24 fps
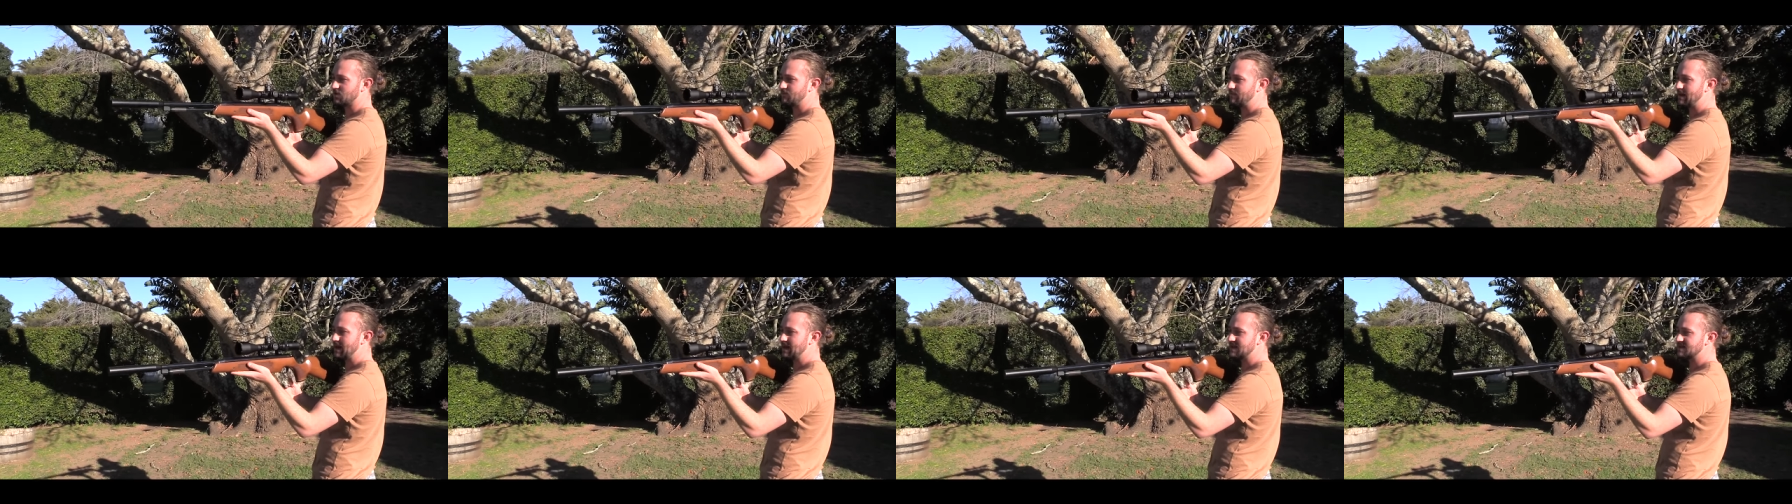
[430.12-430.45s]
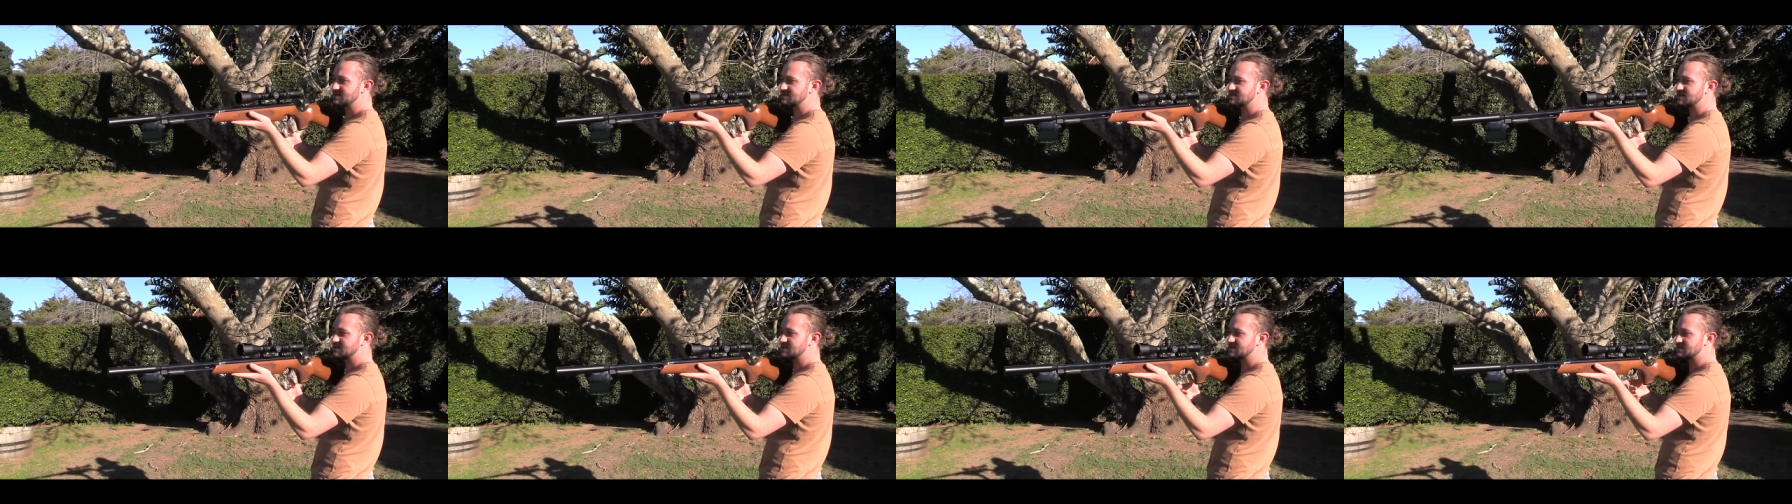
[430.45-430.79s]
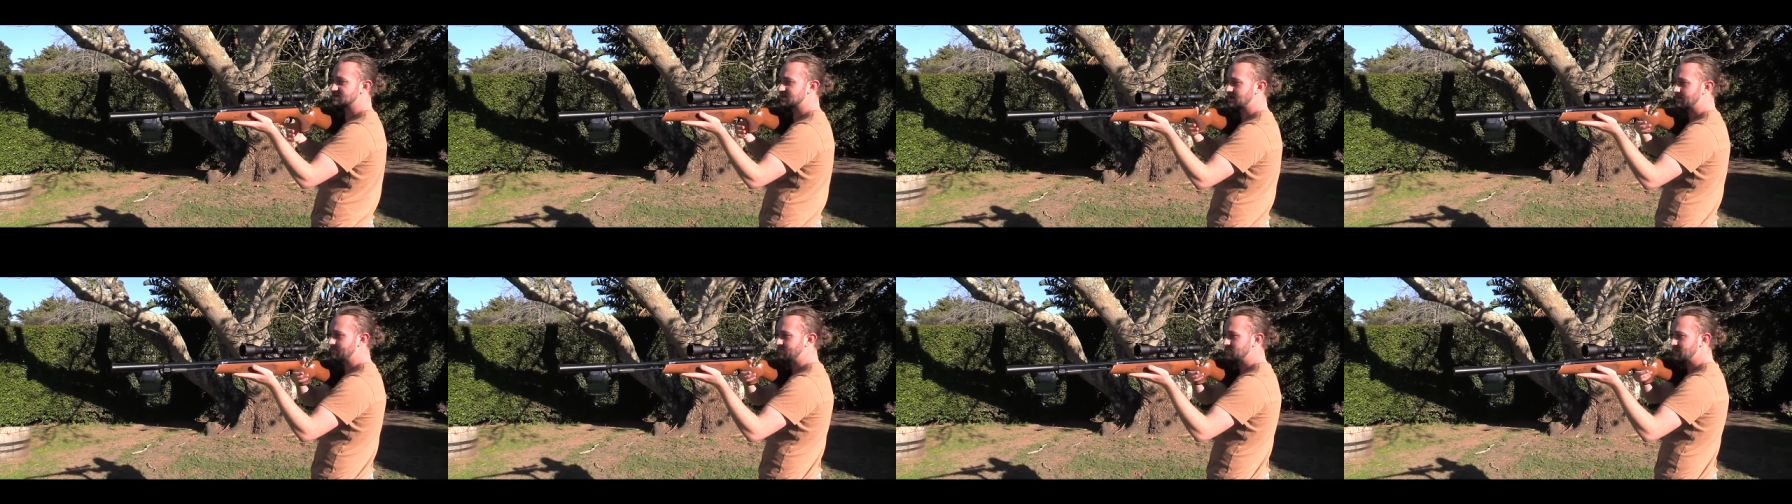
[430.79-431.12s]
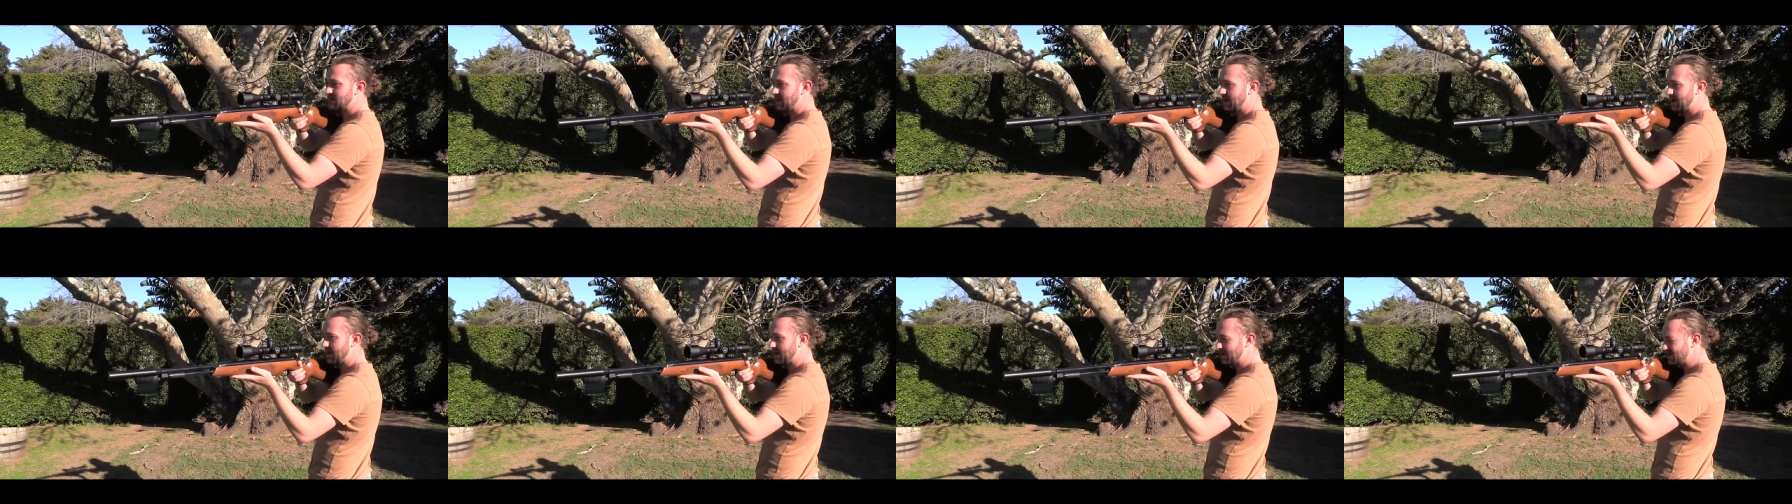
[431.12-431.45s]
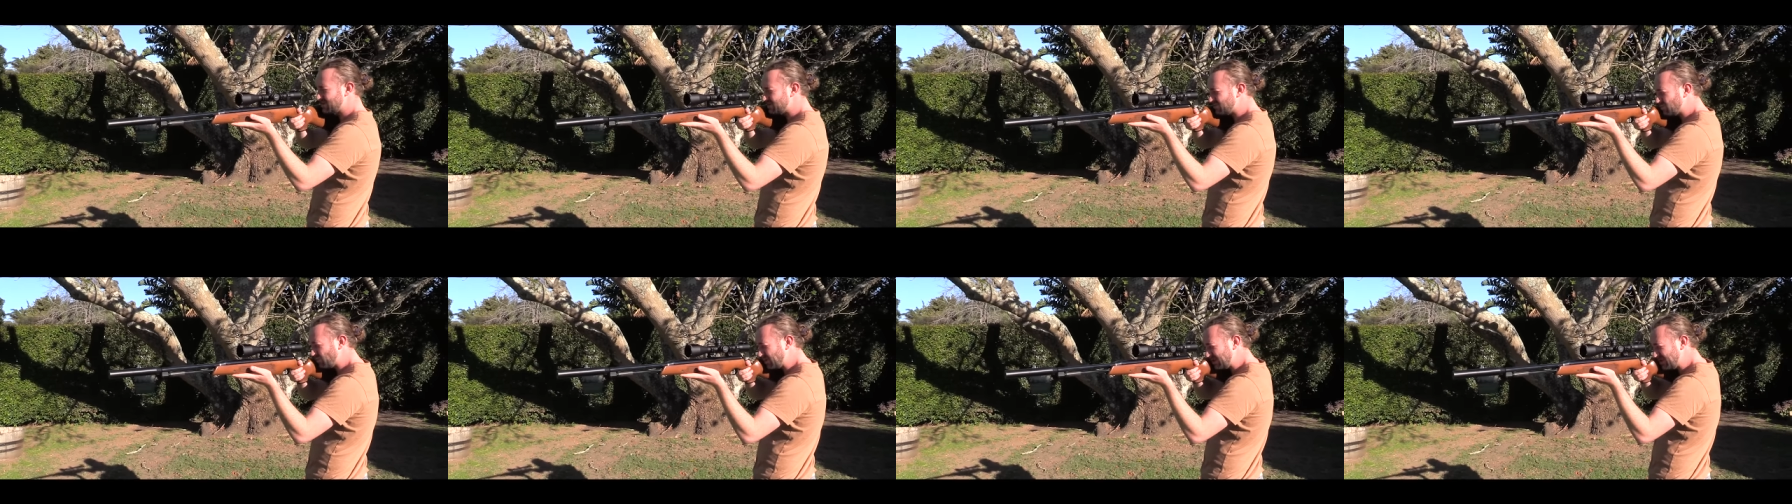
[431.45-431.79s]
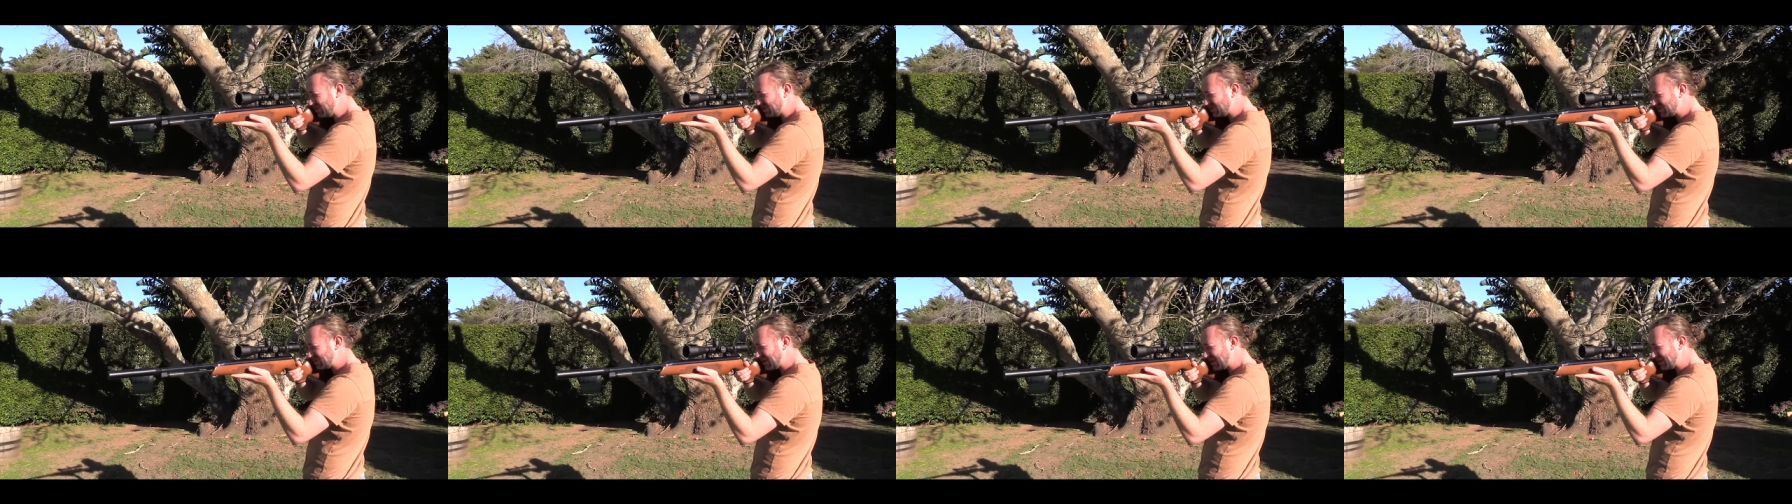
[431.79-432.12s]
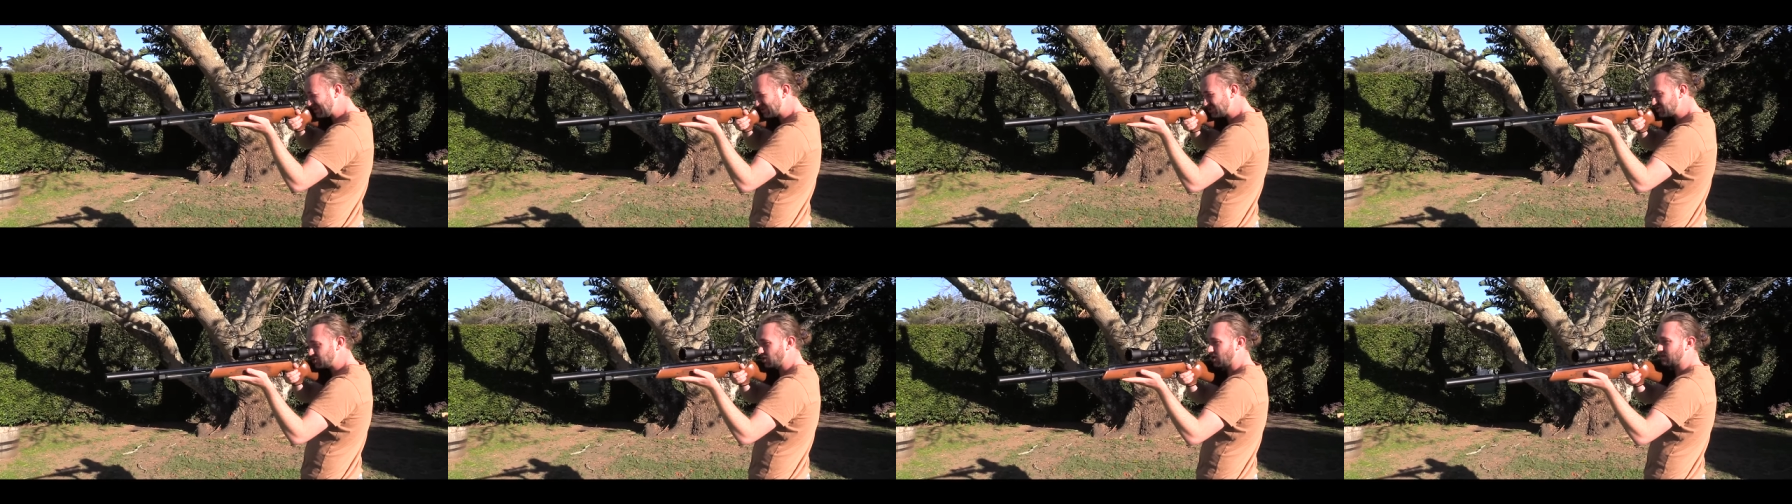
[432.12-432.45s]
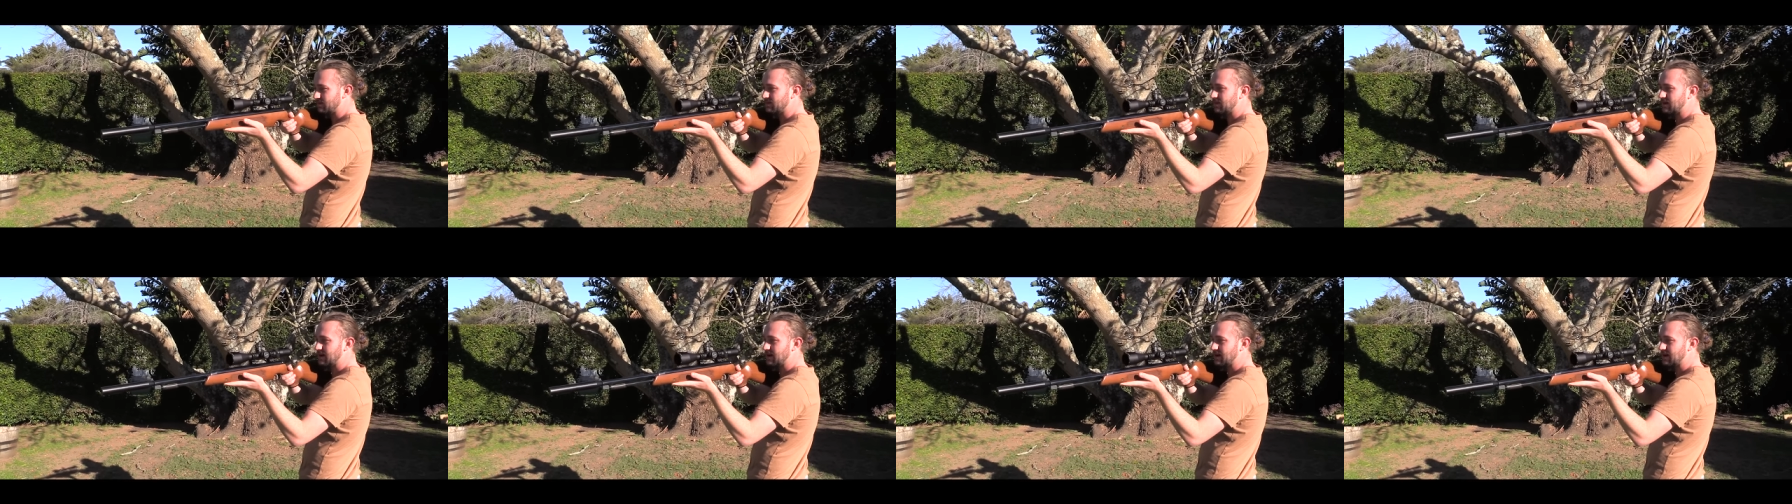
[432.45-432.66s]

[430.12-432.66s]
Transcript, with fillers: balance is, and when you take the shot,